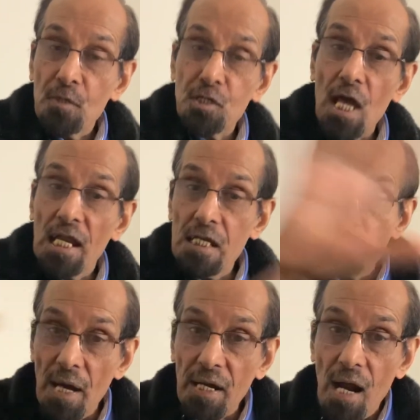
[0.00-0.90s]

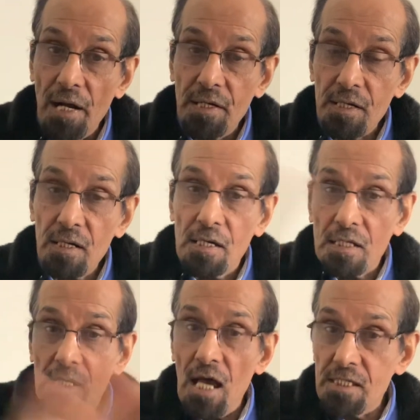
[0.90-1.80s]
Shalimar Garden,
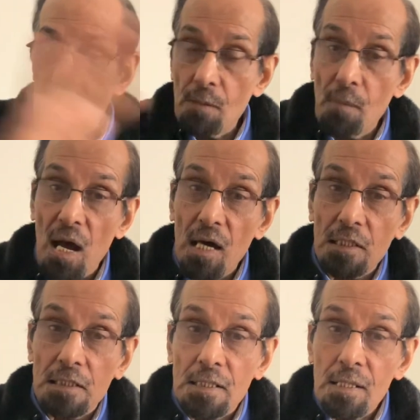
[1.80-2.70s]

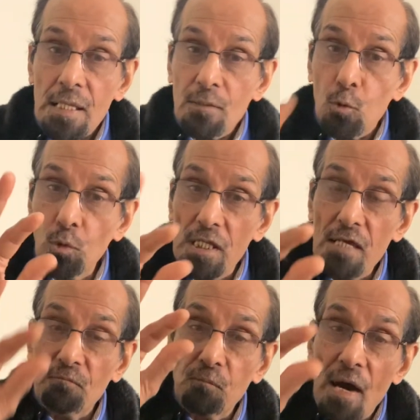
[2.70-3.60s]
Ghaziabad,
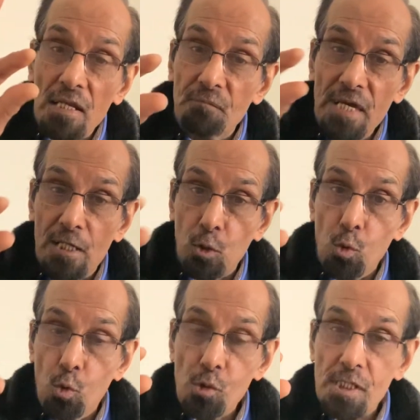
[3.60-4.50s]
only 1 week
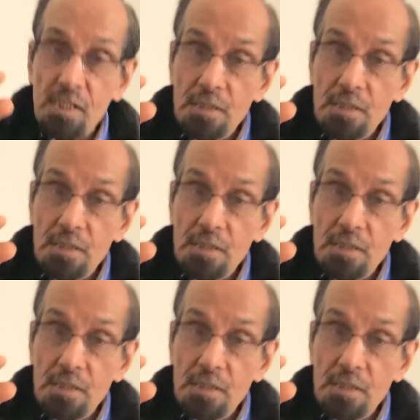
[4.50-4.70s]
course,